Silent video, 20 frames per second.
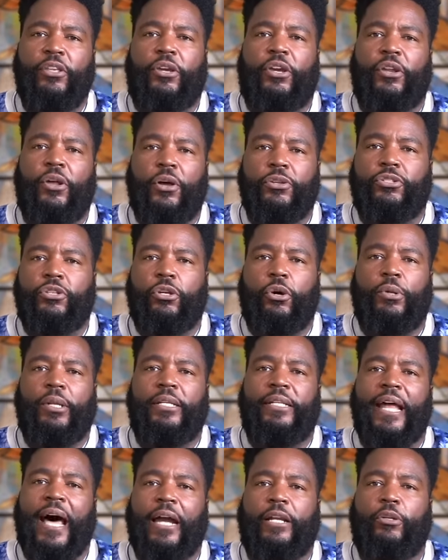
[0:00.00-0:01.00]
You can also go to
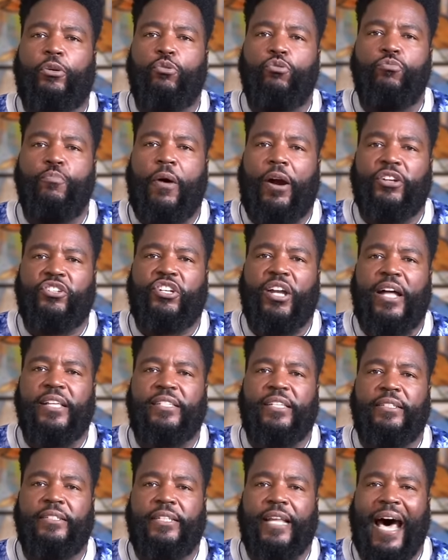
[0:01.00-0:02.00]

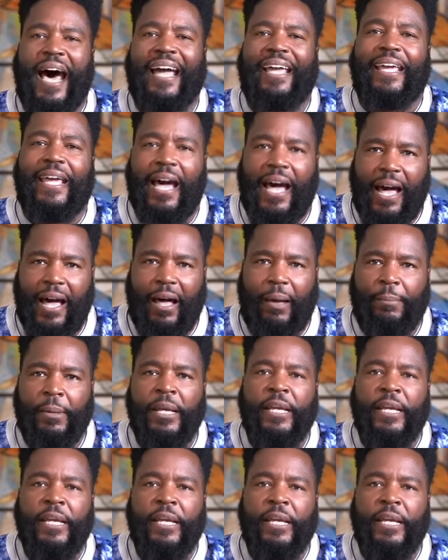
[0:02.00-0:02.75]
drumarjohnson.com,